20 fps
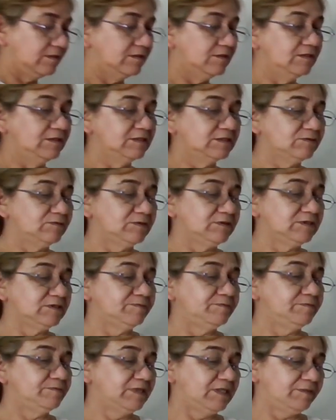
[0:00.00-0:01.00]
This one's
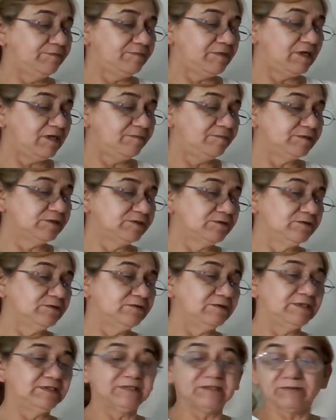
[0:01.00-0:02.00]
by Paw
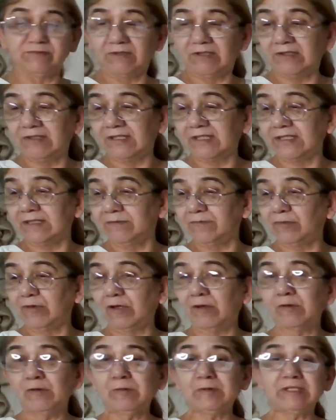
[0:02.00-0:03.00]
Patrol as well. I can
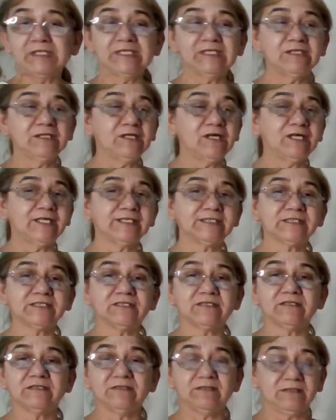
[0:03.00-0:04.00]
probably
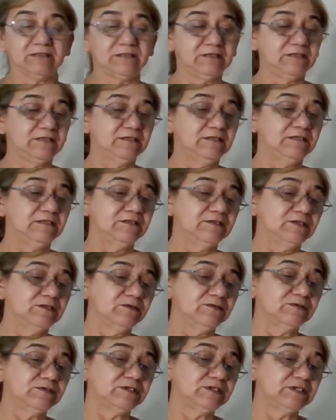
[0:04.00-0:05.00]
LUT
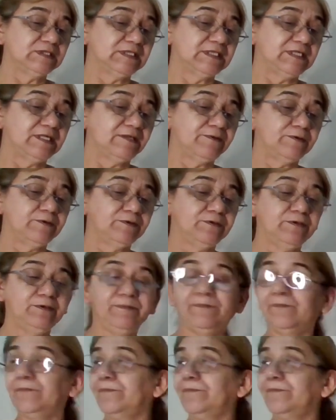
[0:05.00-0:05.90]
those together.